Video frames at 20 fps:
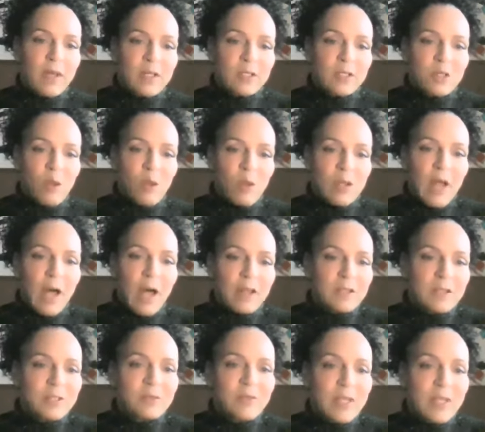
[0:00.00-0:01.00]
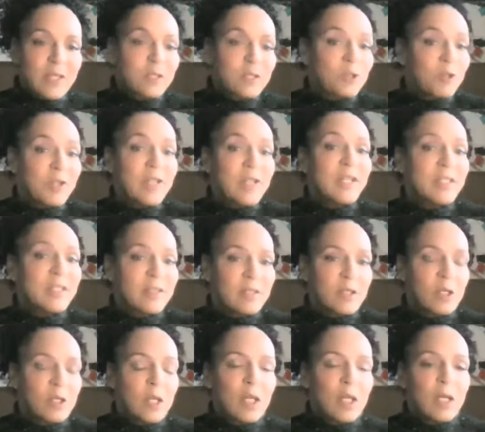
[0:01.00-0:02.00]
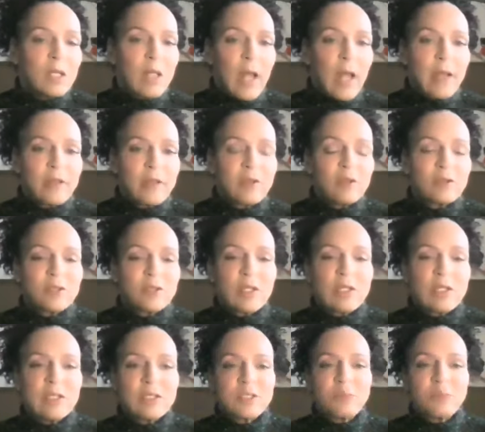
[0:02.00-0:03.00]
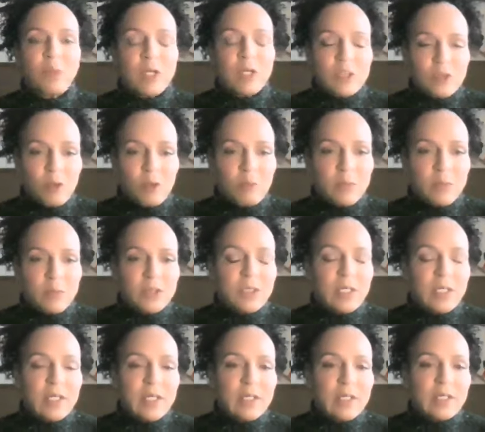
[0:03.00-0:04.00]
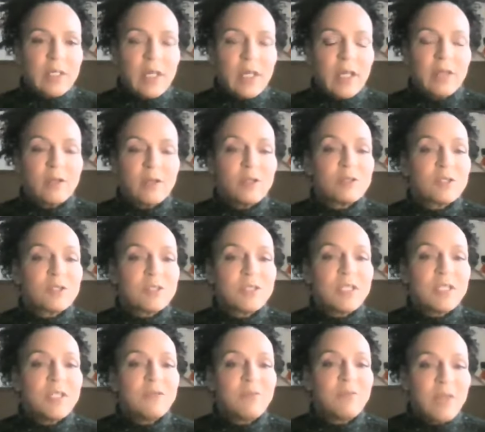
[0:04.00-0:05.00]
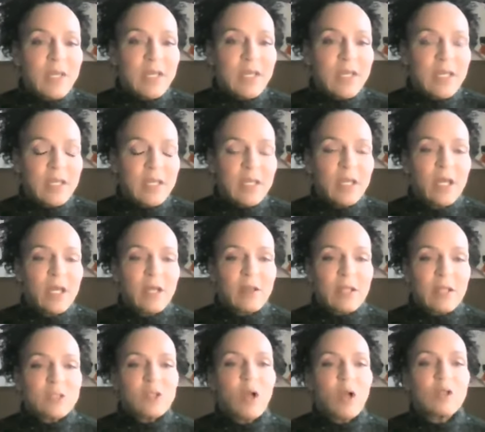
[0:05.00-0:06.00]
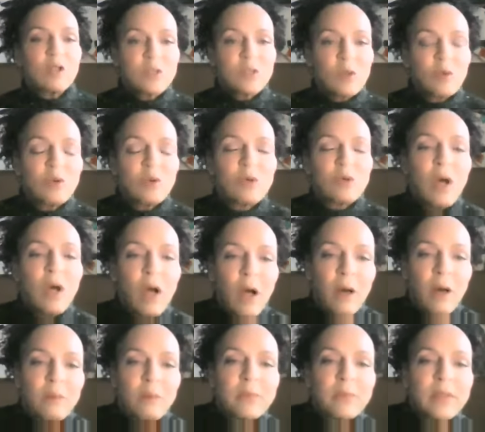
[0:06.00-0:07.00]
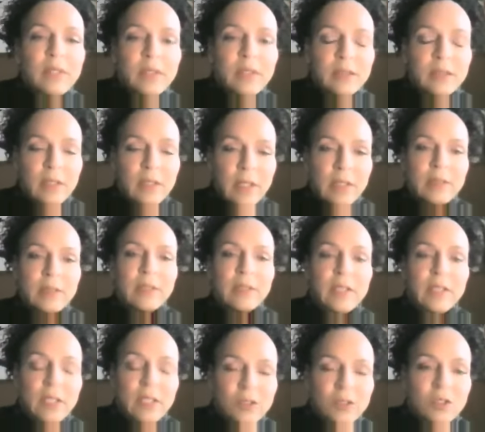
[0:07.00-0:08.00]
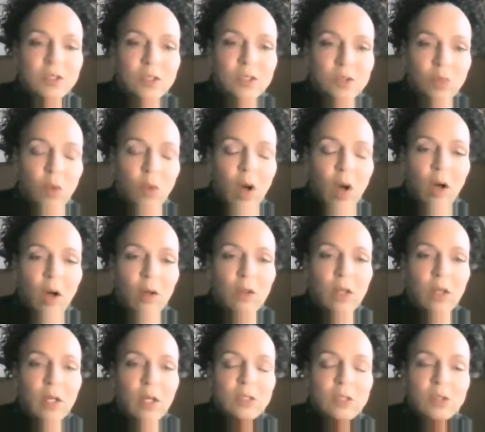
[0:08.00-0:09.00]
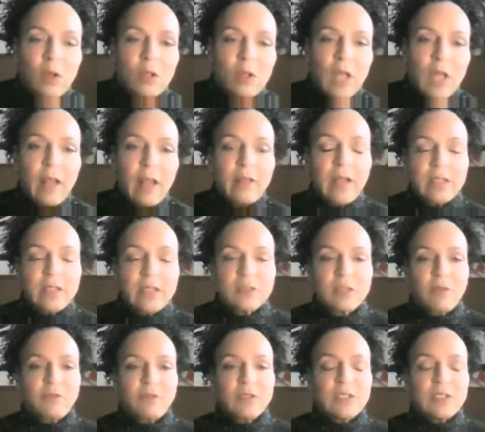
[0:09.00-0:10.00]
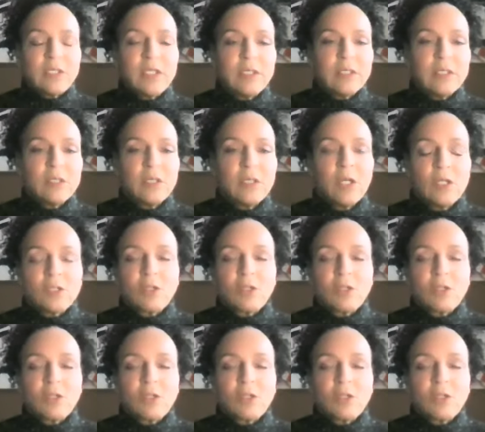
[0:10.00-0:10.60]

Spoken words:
So a lot of things are hidden. Like there's an espresso machine and there's a TV that's also in the kitchen as well. So a lot of that stuff is hidden.